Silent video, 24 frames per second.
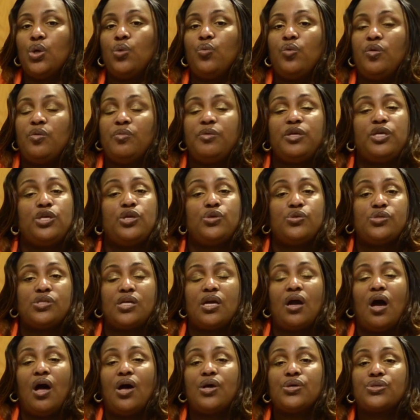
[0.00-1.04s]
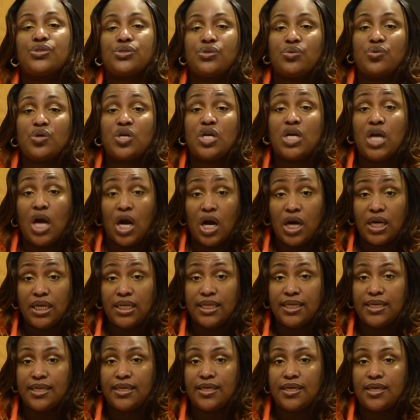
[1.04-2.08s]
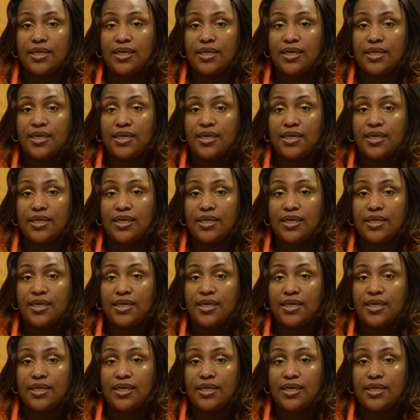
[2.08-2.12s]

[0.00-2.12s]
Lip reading: We will be using also garlic